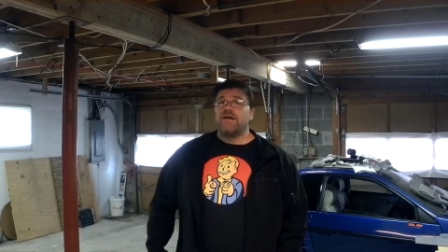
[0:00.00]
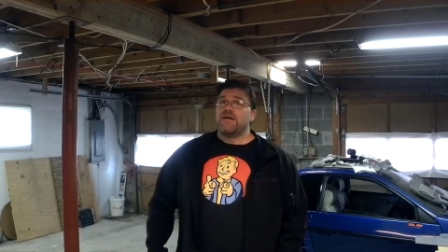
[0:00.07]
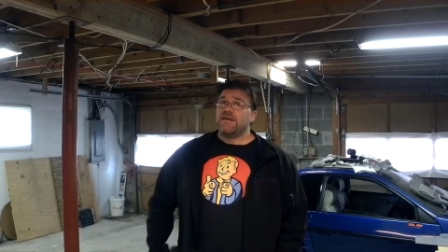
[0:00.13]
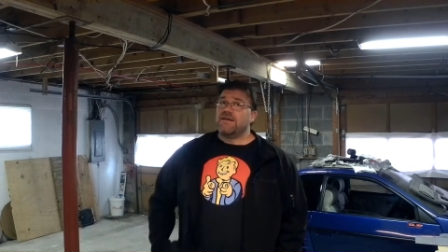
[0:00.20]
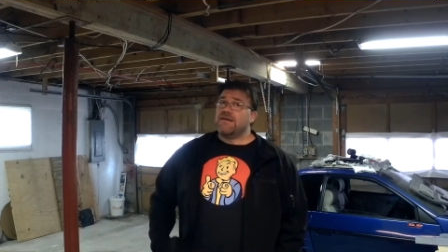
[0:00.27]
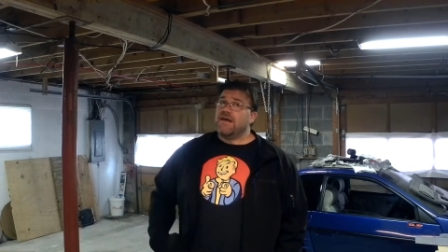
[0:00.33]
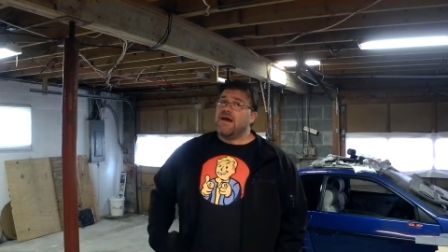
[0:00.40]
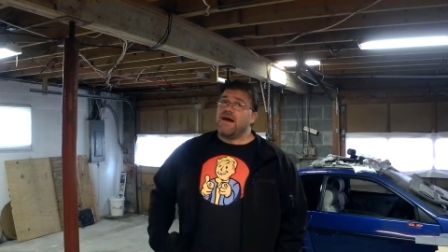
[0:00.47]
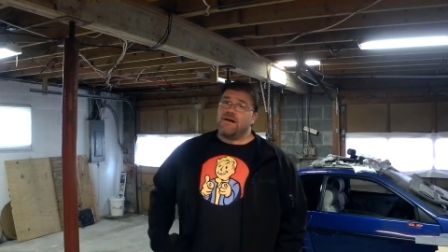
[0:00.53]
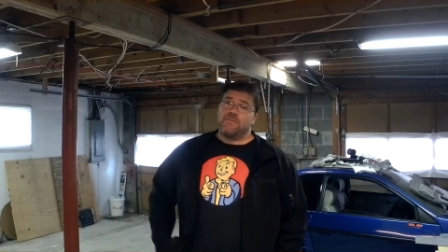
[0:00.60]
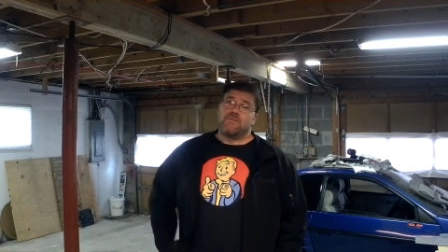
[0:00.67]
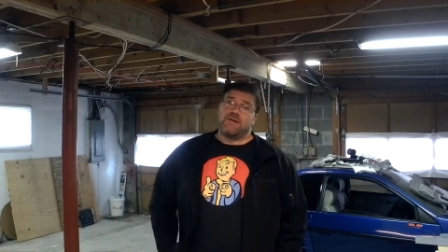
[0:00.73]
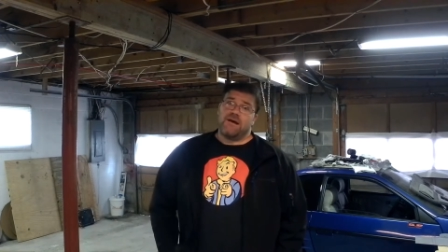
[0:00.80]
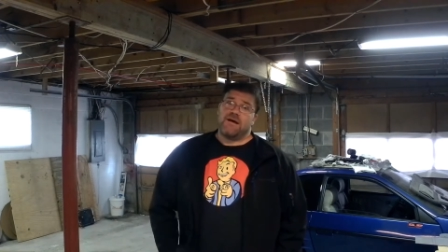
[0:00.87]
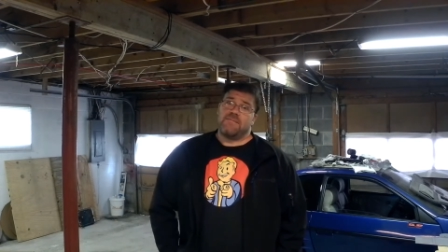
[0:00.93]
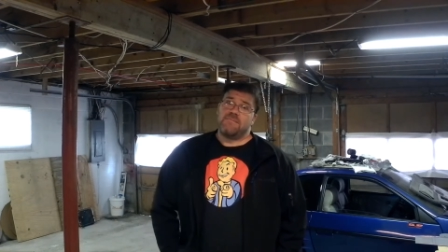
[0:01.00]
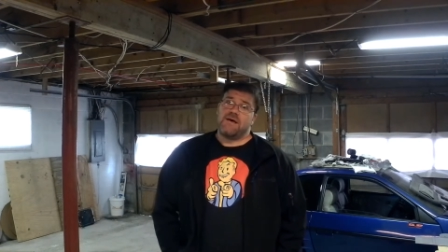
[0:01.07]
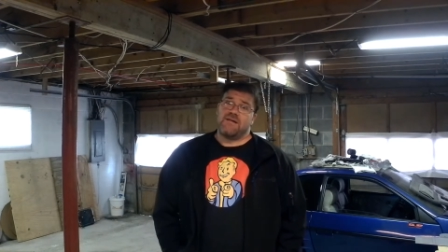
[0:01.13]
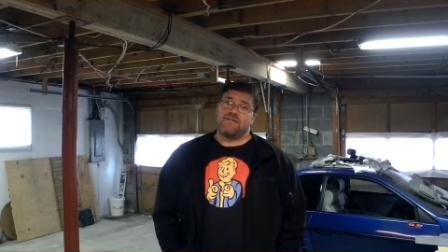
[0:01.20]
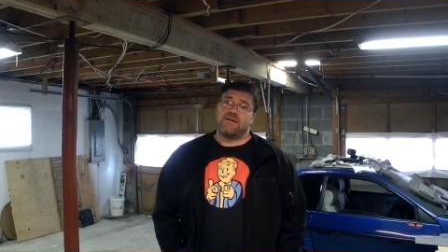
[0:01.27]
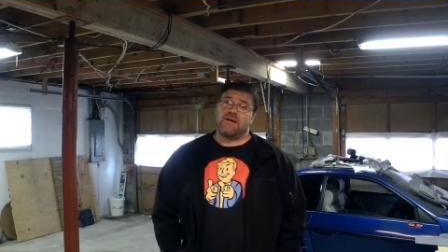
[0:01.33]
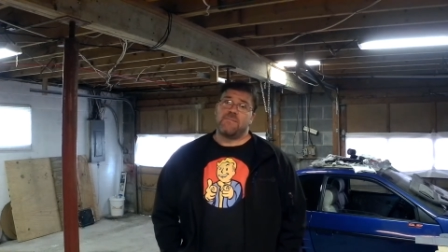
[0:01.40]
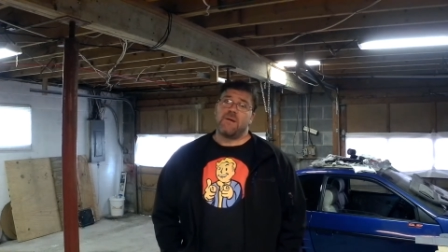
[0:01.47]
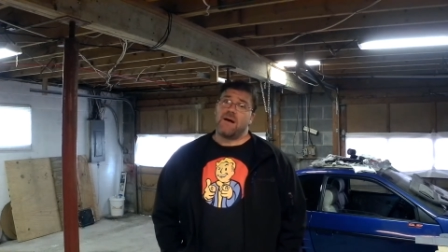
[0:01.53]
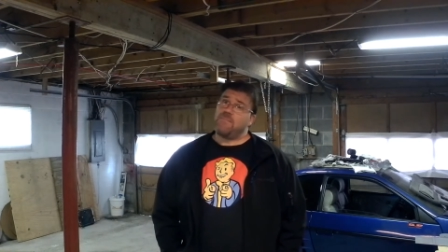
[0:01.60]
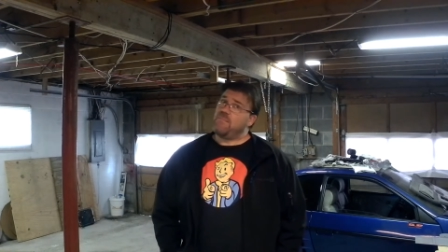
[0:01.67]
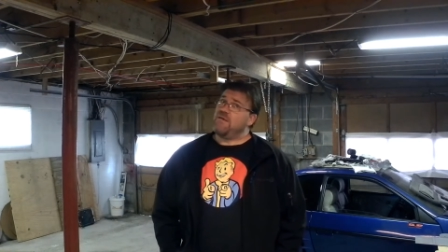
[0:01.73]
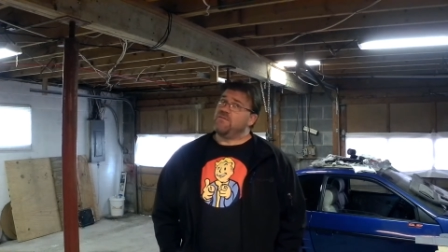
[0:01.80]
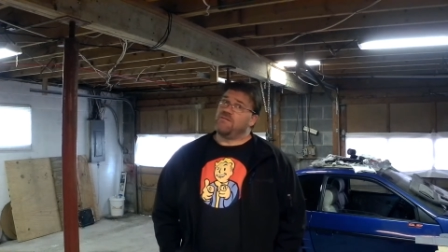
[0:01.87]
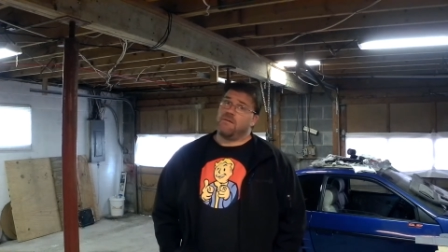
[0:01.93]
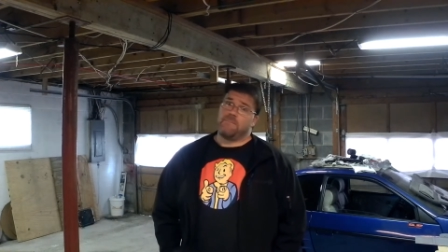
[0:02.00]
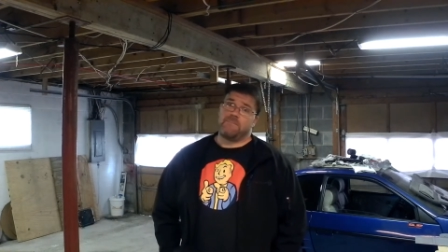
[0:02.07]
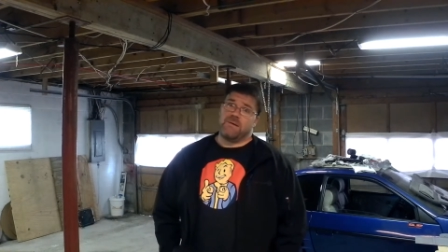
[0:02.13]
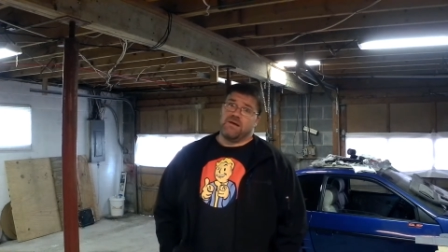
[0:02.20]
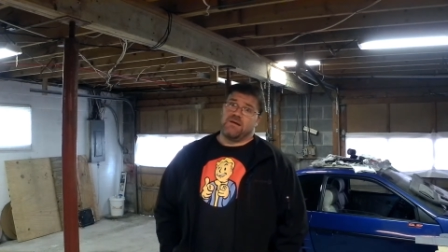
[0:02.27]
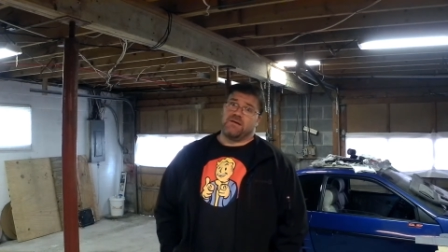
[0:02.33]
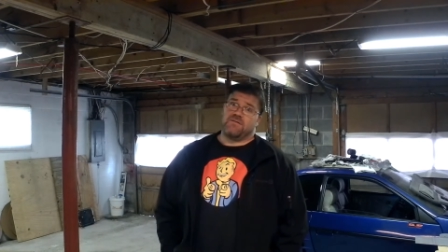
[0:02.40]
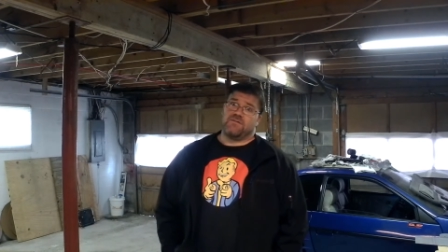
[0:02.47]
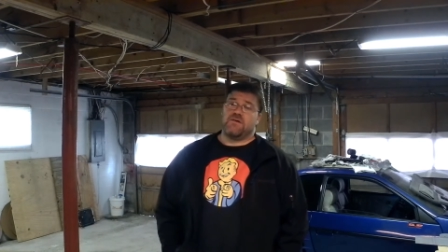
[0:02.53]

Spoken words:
Yeah, when I mess up big.